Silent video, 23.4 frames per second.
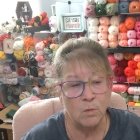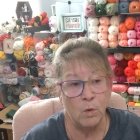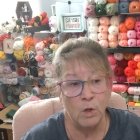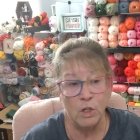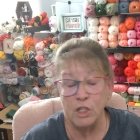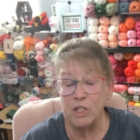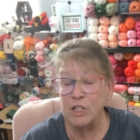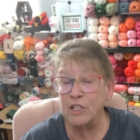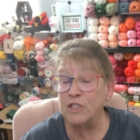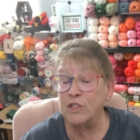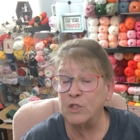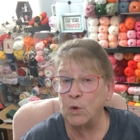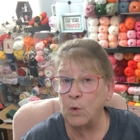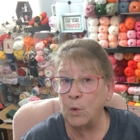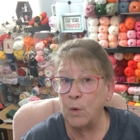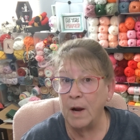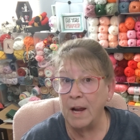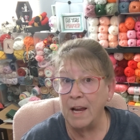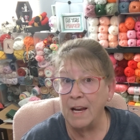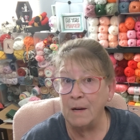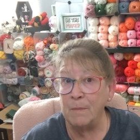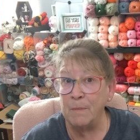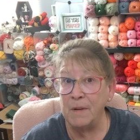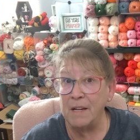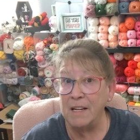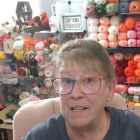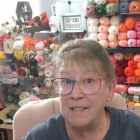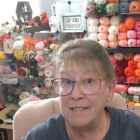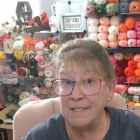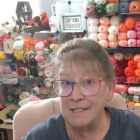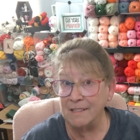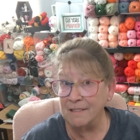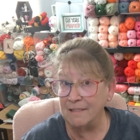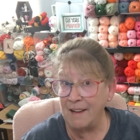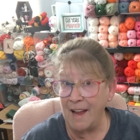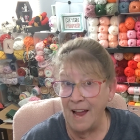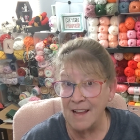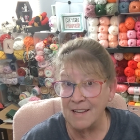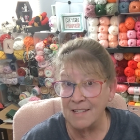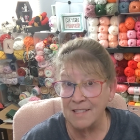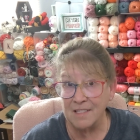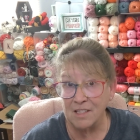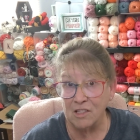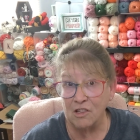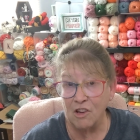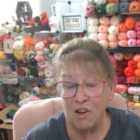which is great because it lasts a